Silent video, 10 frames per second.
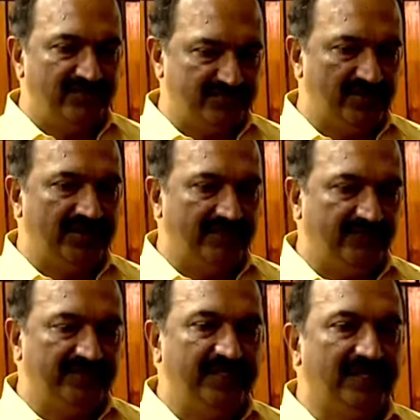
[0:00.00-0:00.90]
which will
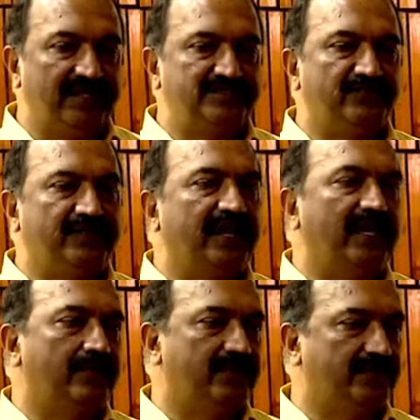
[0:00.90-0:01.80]
defeat the interest of the
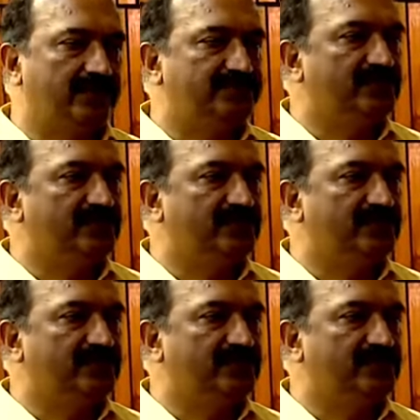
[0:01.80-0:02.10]
Kerala people.